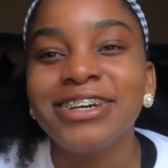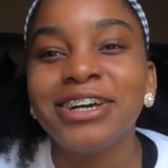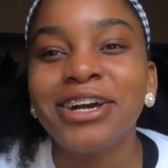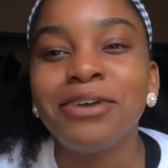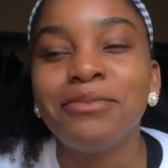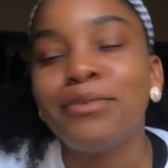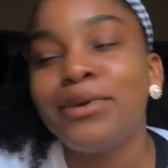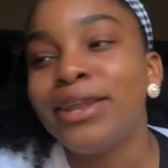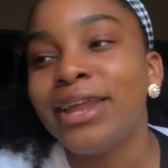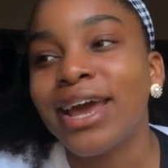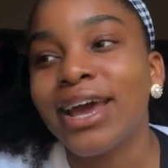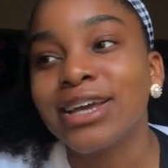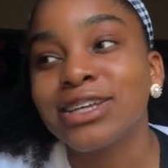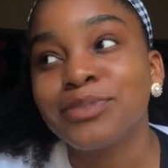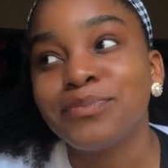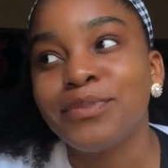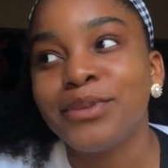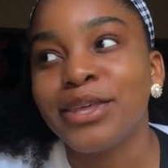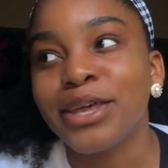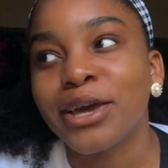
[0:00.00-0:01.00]
come and
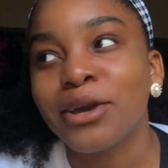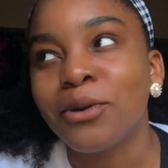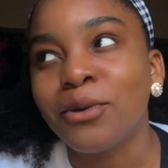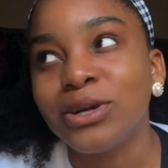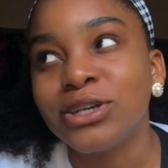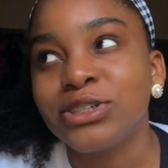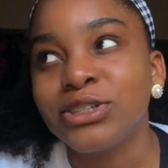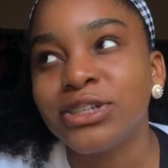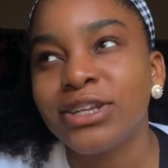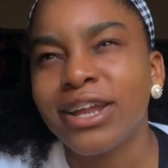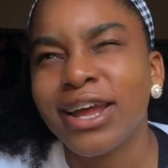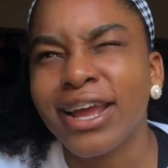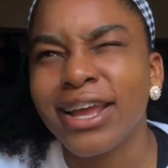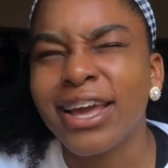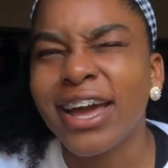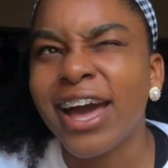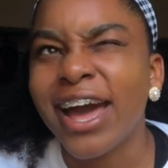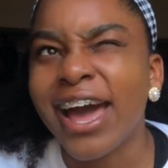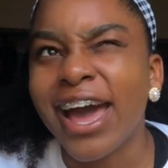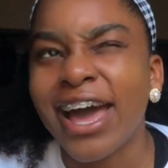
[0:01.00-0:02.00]
ask me that question
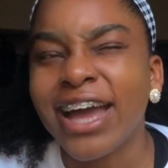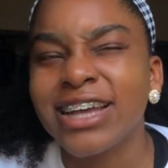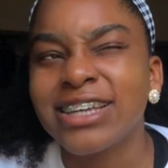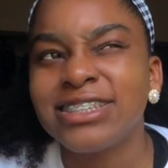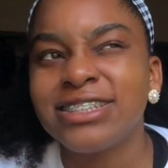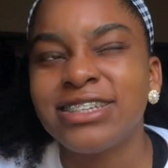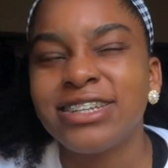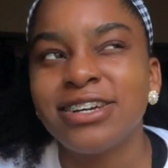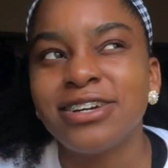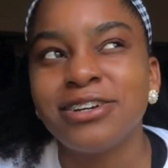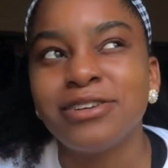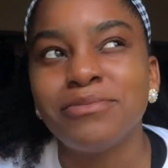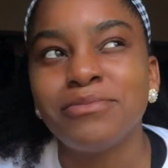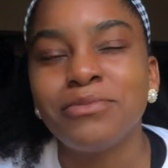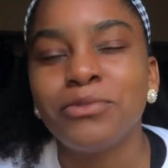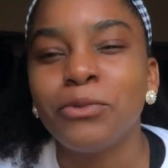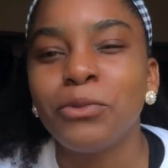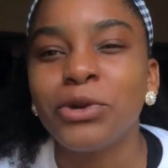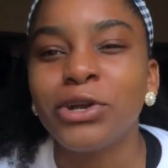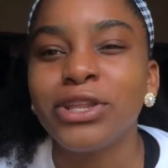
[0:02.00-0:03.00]
I got asked um,
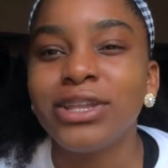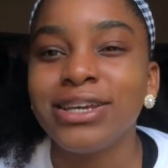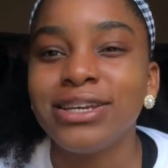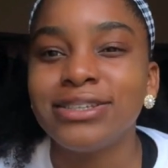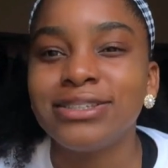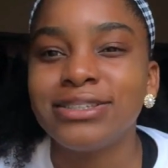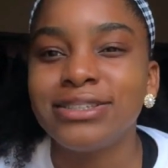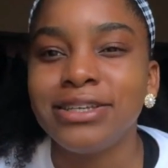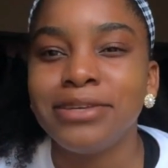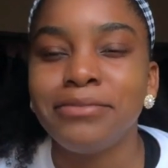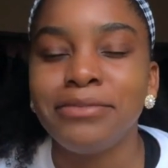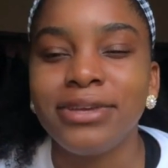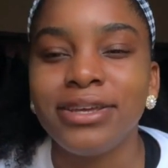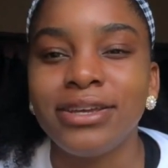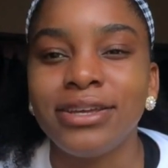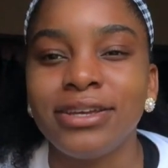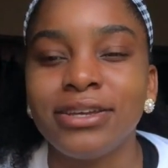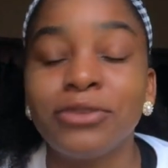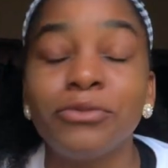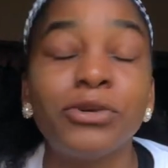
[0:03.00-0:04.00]
where do they see
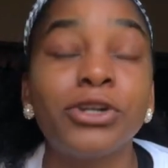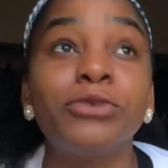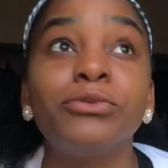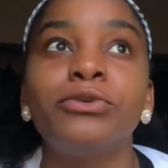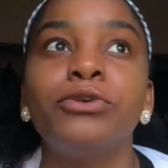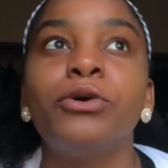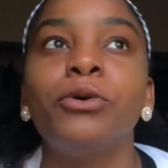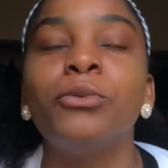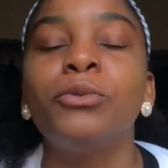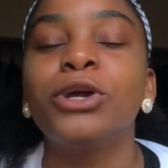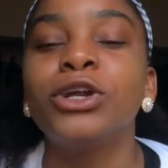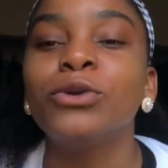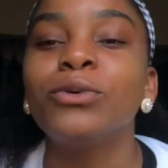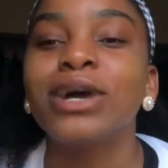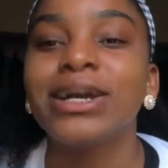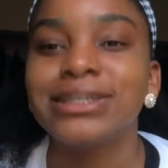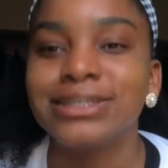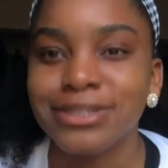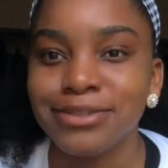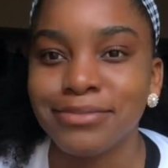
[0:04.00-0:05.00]
me where do I know where do
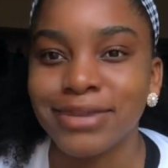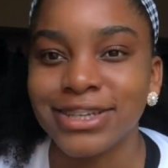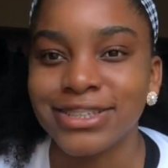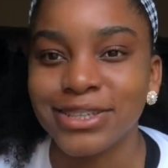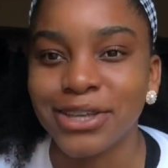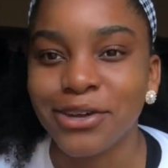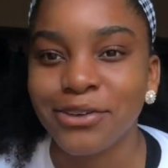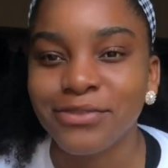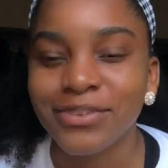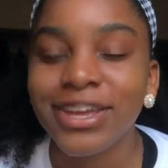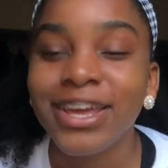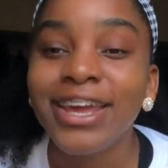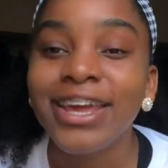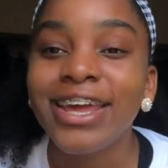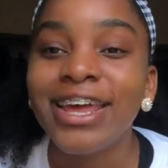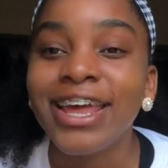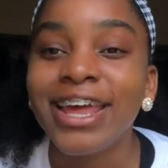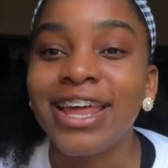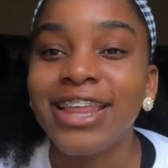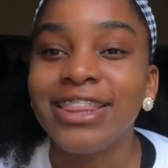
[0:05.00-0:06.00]
I see myself
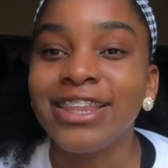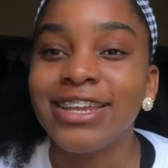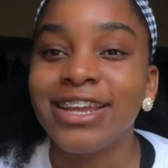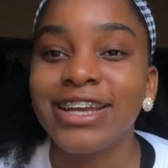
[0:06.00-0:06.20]
in the